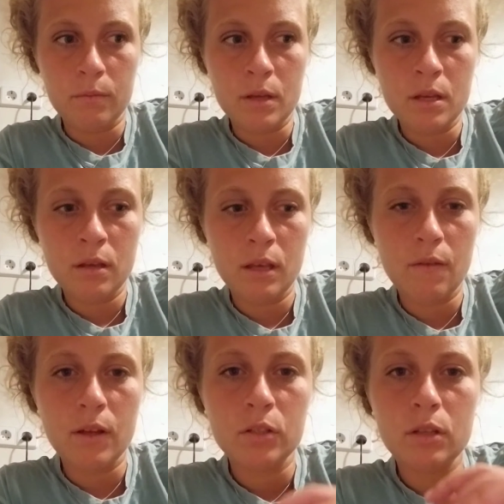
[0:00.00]

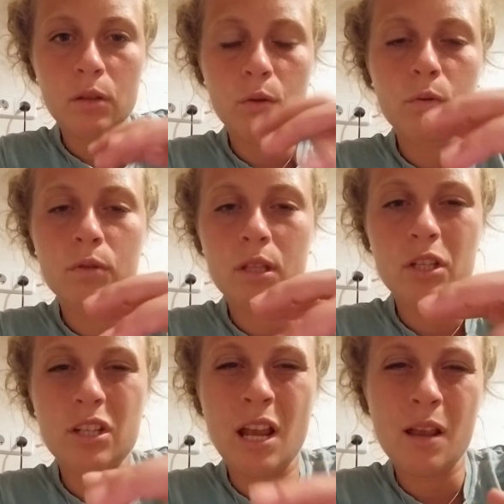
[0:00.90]
eventually lose the
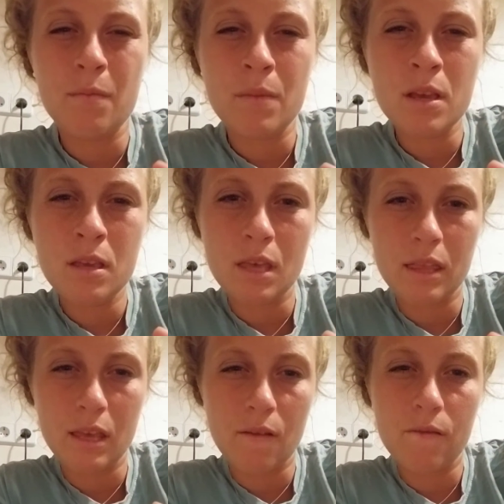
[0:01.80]
shame that they
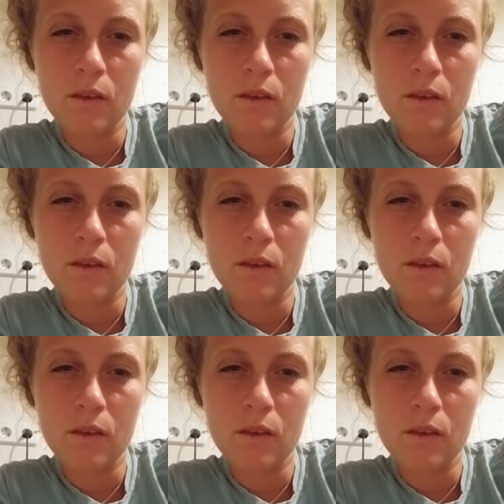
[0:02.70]
feel